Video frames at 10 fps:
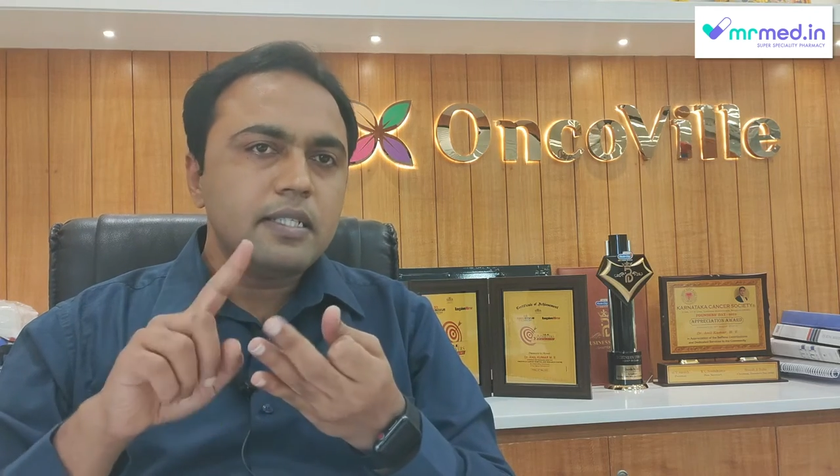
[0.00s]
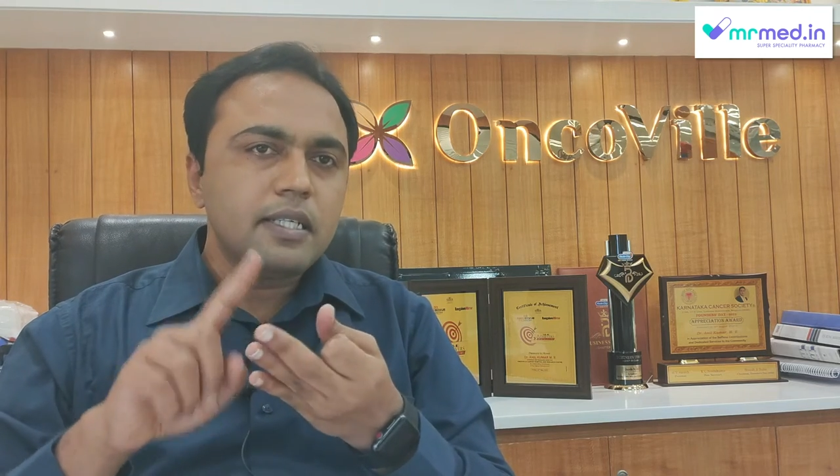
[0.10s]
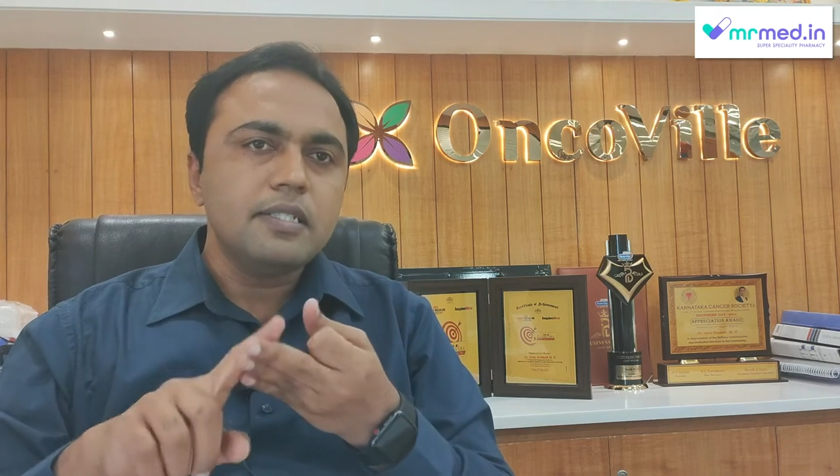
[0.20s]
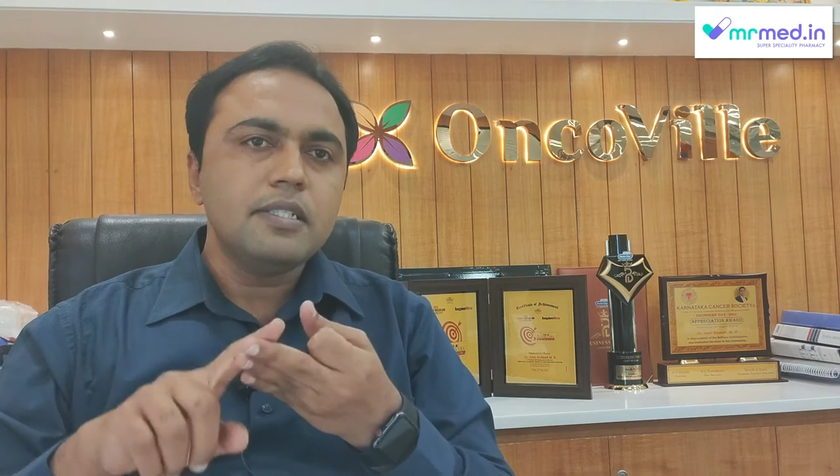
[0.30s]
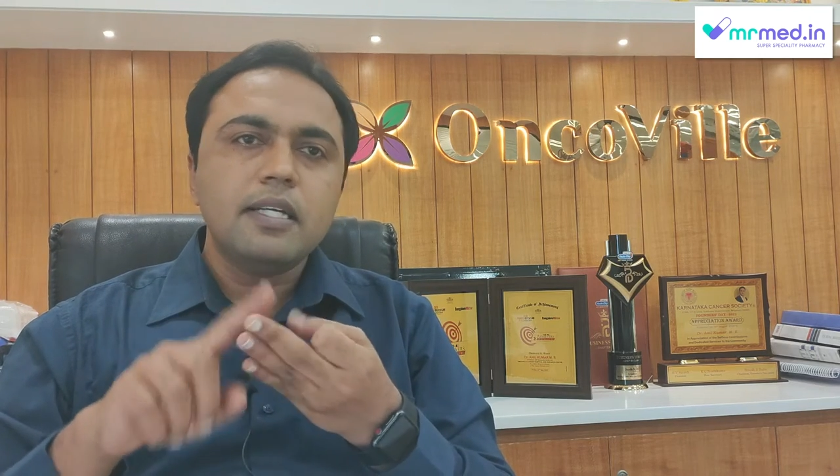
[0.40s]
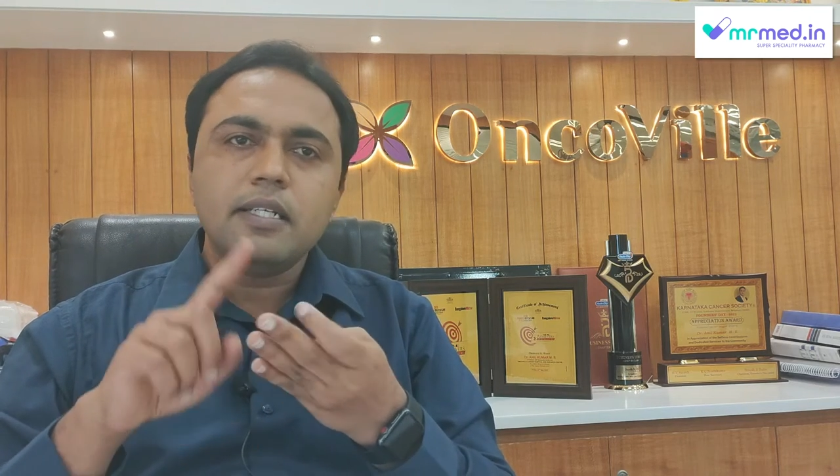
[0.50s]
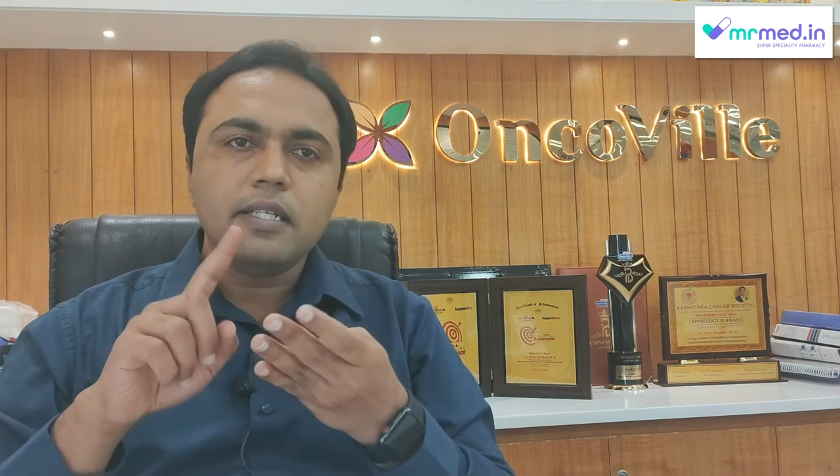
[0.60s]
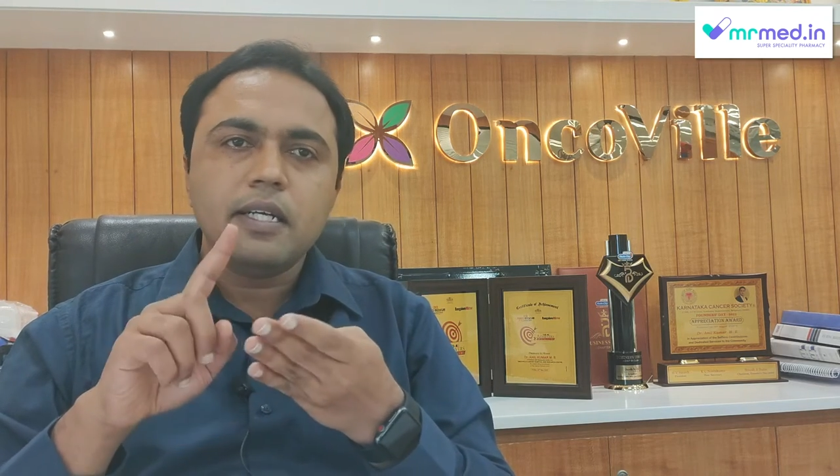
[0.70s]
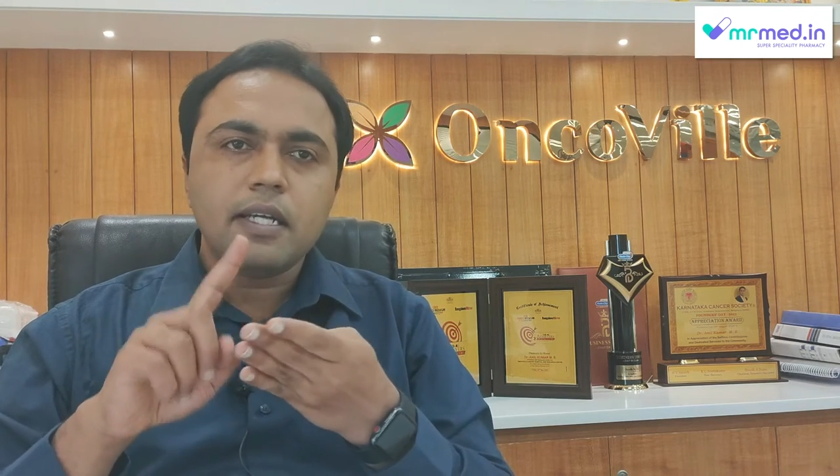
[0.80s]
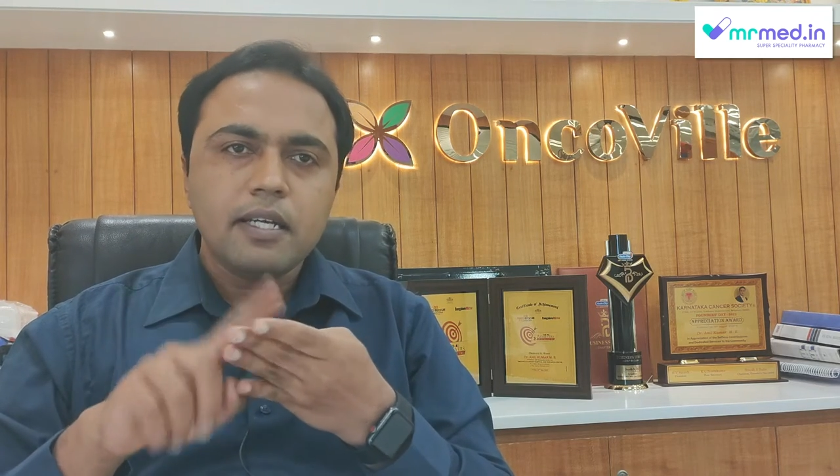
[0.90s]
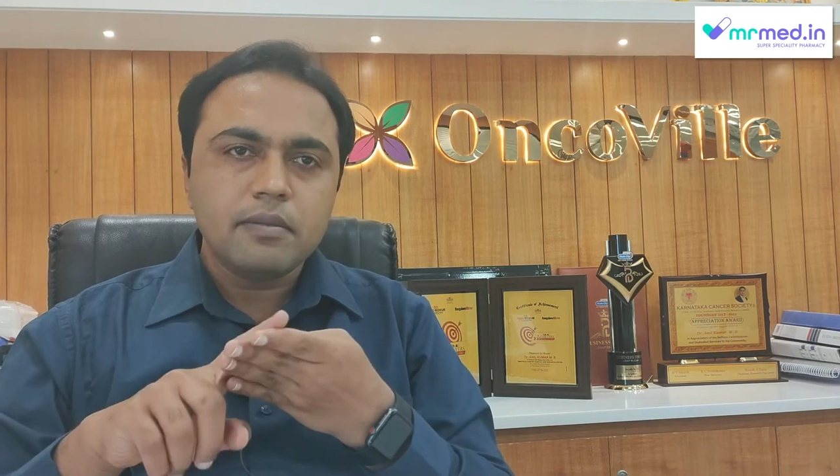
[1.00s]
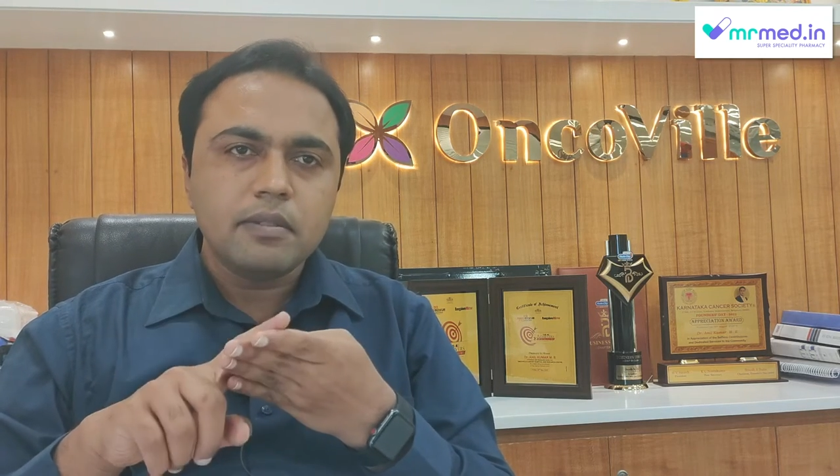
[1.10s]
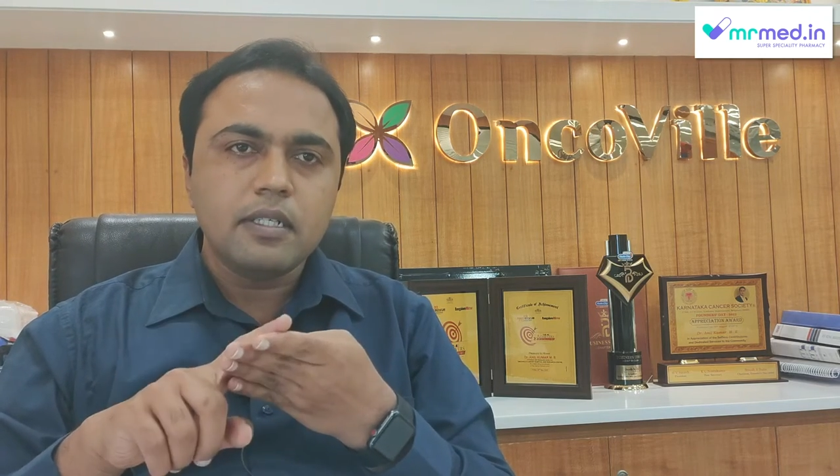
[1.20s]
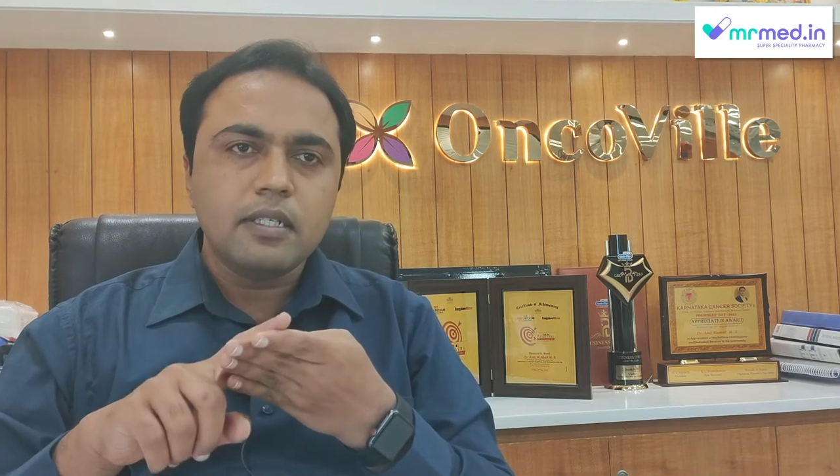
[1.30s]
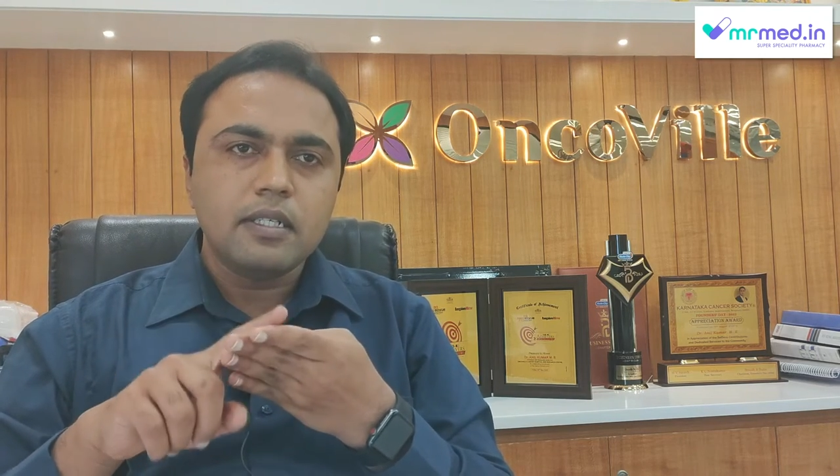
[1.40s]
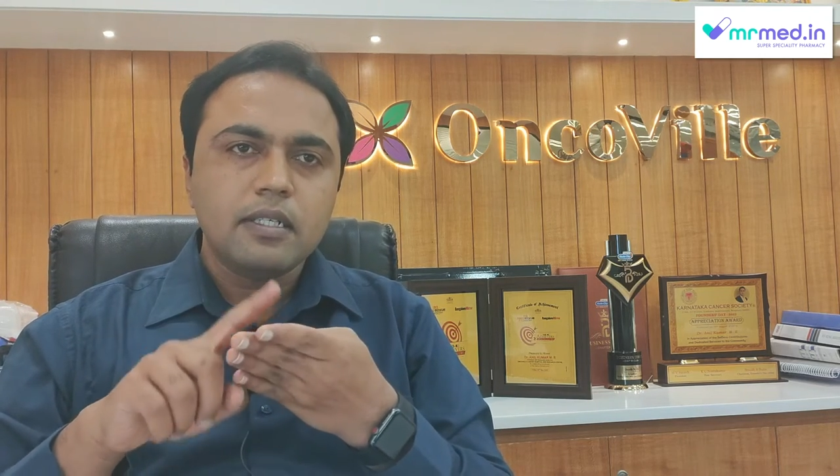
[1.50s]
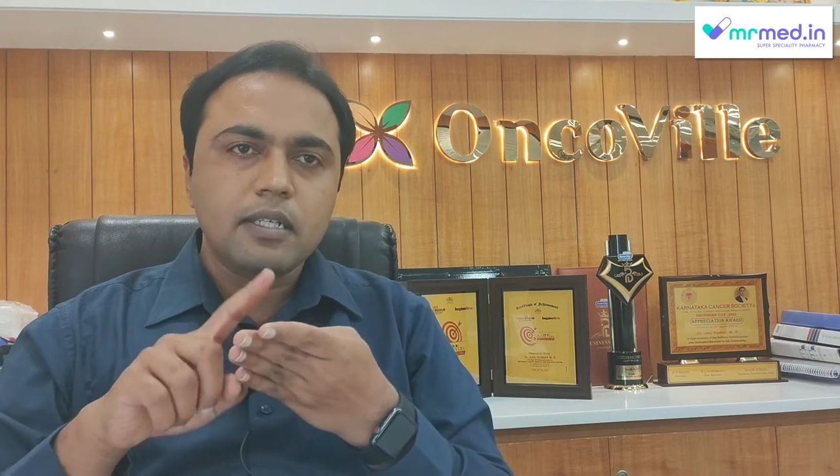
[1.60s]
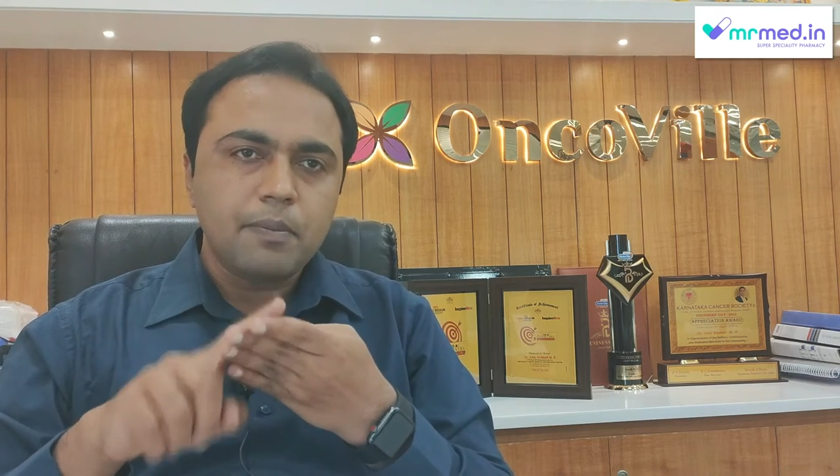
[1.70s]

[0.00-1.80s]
IGRT and